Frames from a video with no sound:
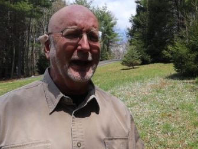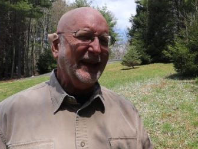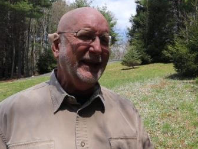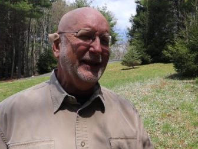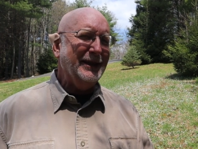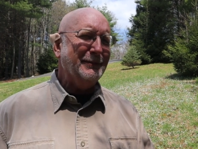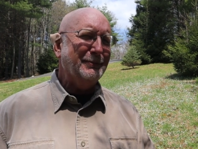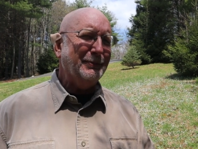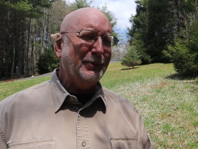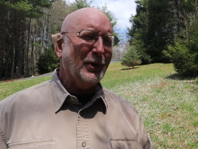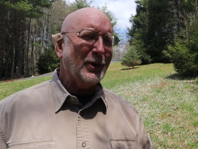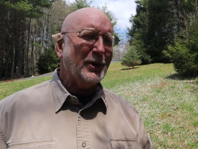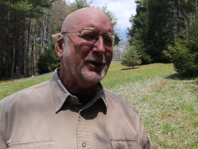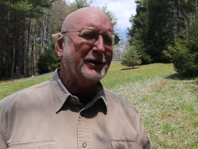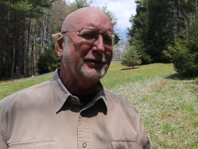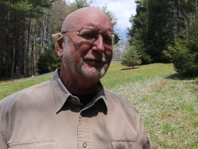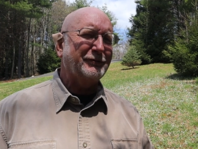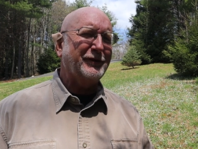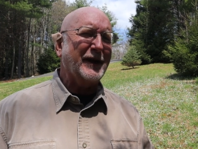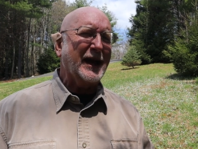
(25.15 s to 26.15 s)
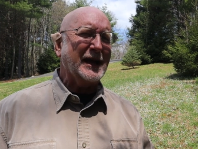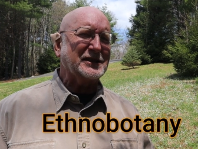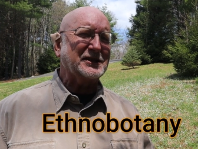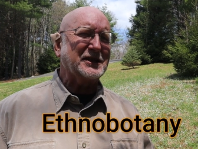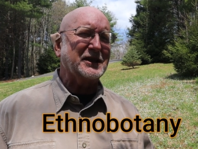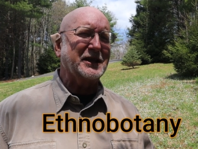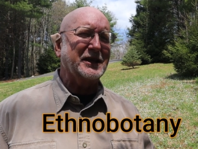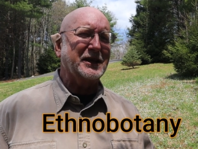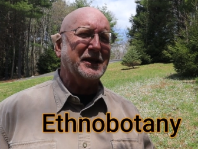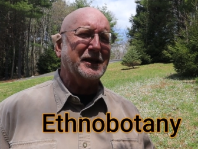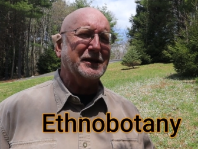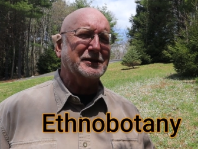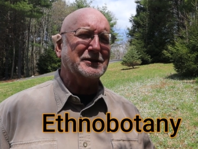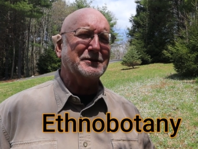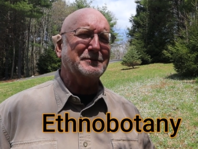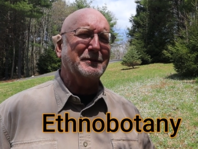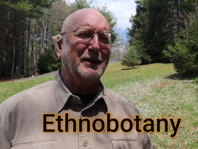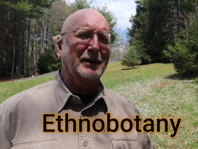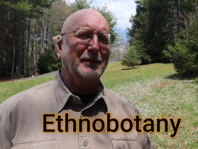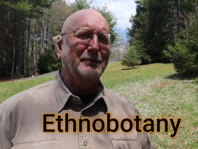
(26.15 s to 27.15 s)
And the part that
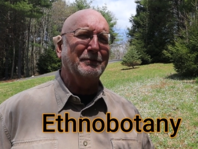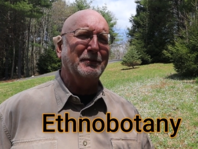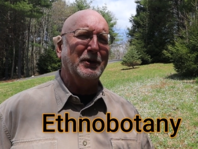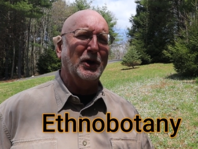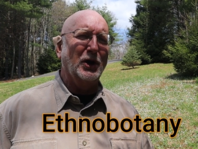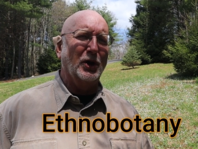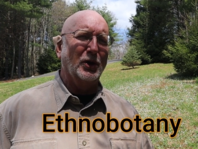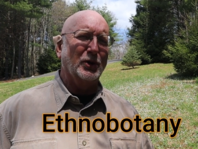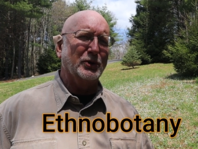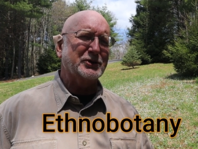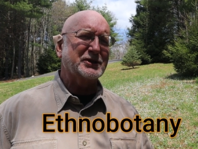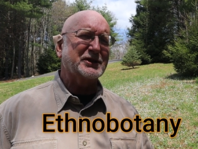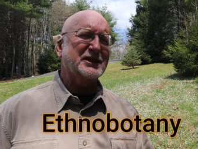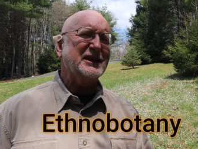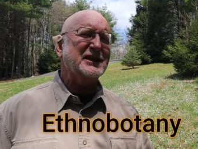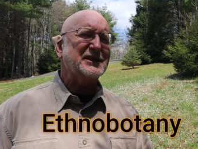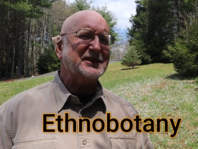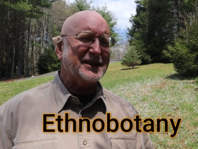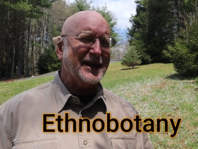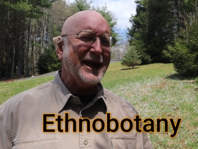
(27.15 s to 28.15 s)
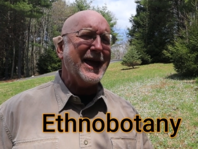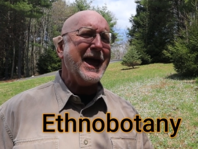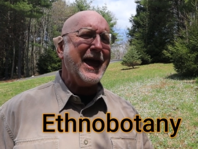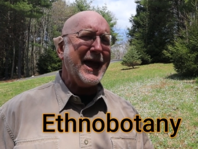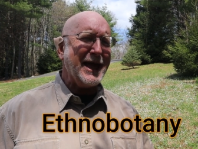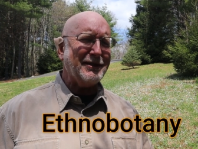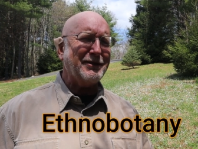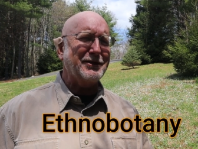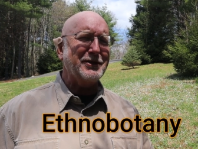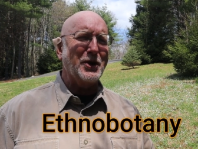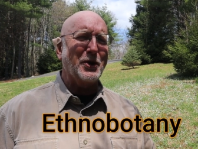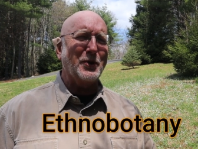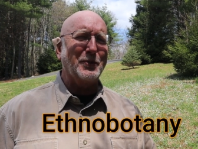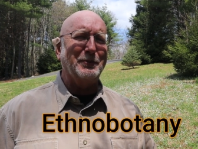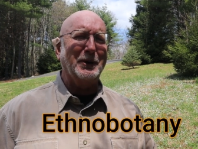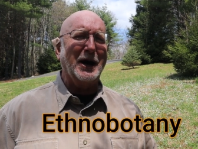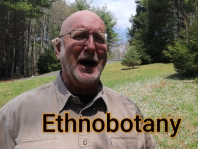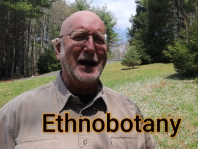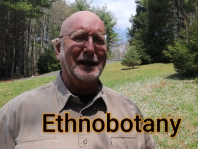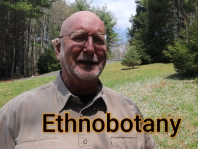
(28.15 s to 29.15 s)
fascinates me most is the
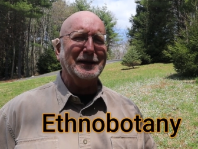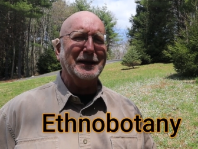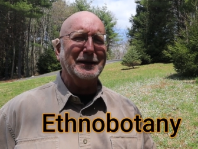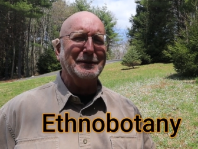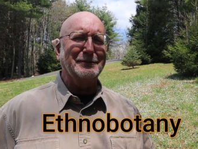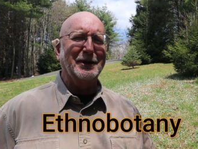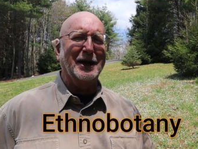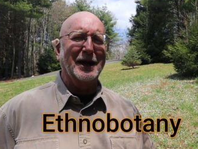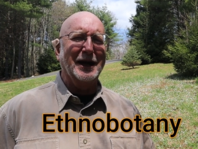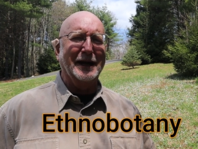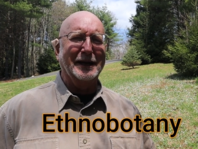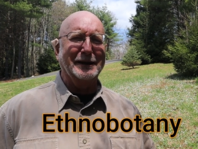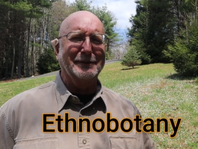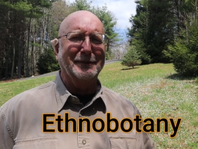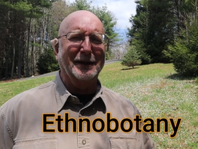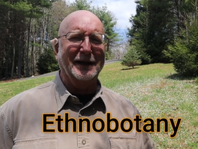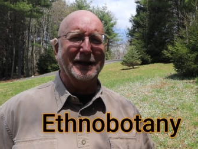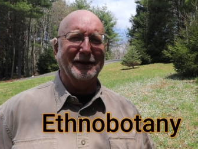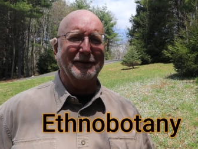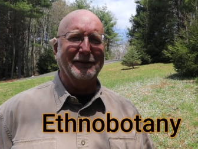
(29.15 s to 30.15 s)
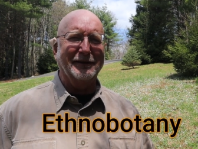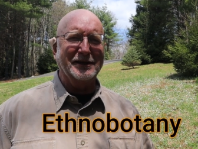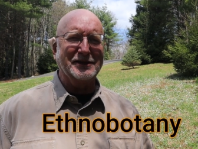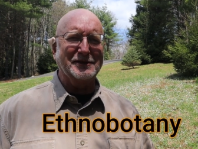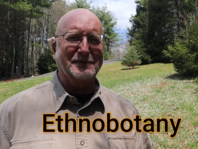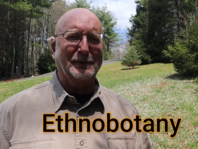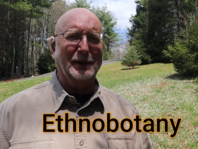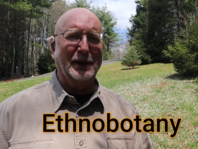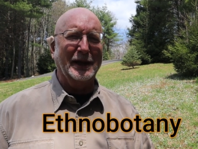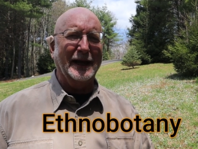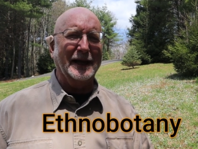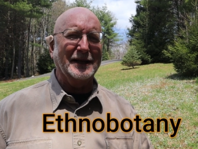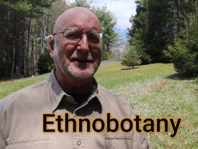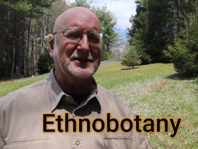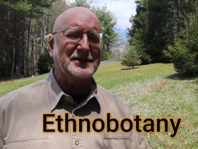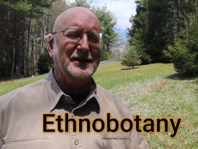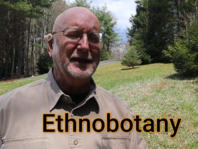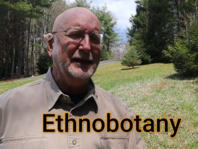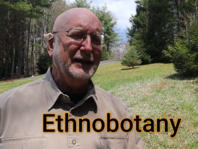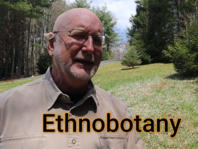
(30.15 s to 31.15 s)
ethnobotany behind many of these
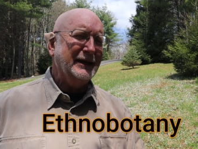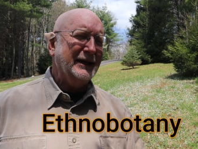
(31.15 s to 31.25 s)
plants.